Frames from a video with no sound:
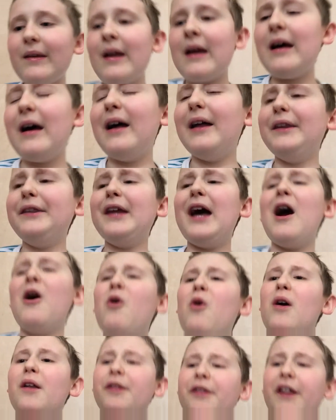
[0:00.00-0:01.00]

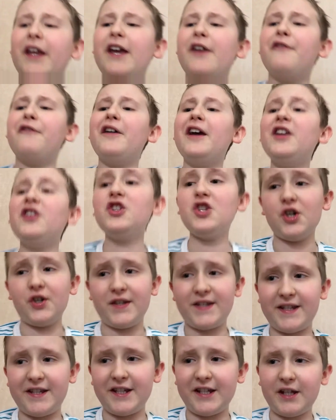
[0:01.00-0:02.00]
Now the
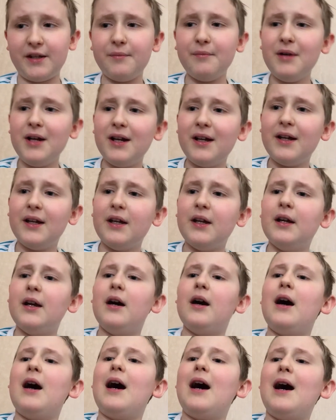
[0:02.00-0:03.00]
Avengers team
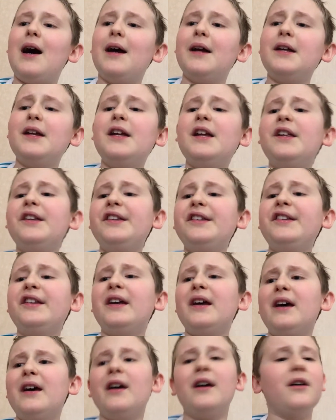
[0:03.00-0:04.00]
is,
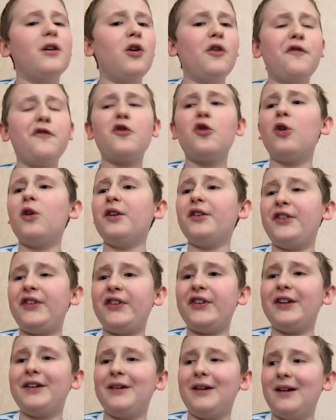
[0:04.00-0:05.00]
of
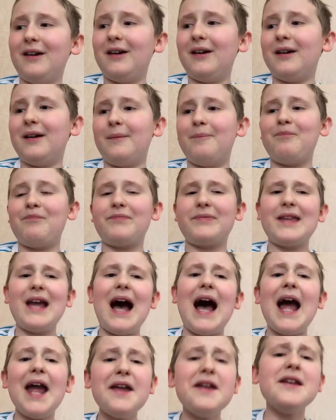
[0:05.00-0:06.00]
course,
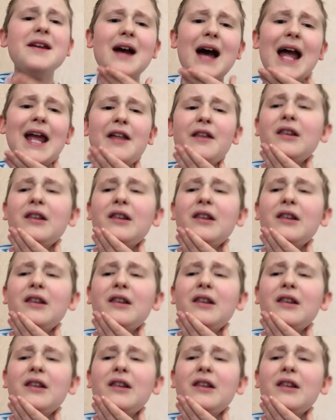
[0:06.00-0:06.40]
I